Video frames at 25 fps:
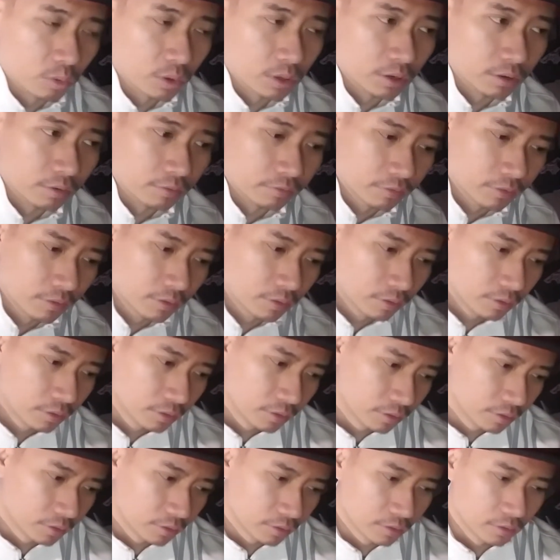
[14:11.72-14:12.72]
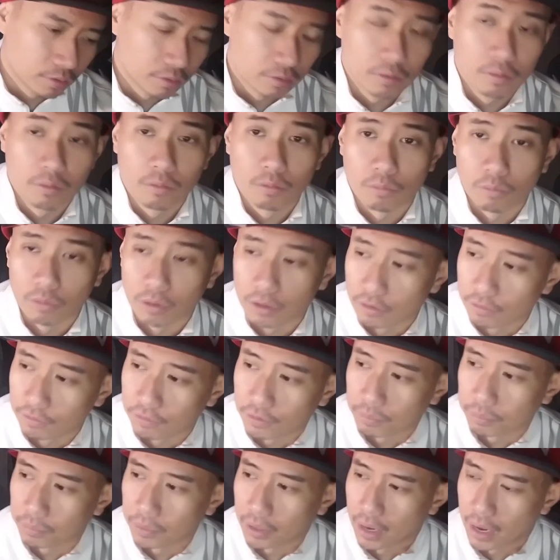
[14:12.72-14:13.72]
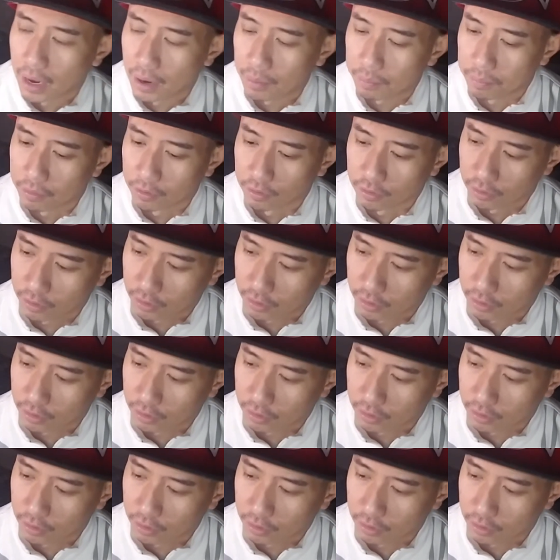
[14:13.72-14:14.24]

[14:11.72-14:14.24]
what if something happens